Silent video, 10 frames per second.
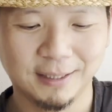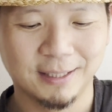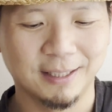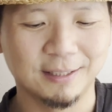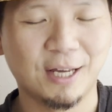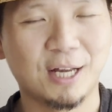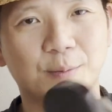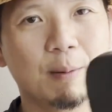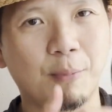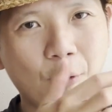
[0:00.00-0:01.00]

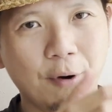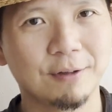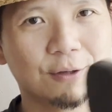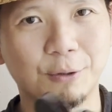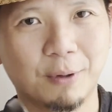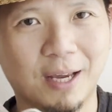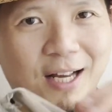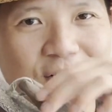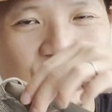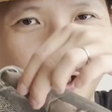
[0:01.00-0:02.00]
attachment points, so you can
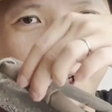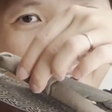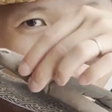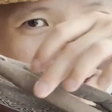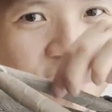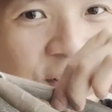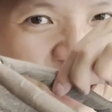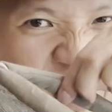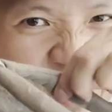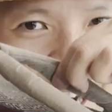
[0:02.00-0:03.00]
actually change
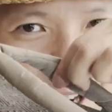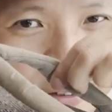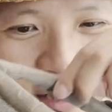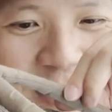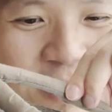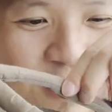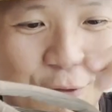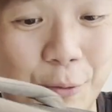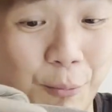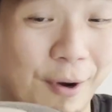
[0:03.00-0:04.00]
these out if
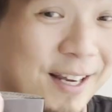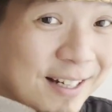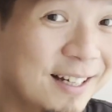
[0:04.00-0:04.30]
you break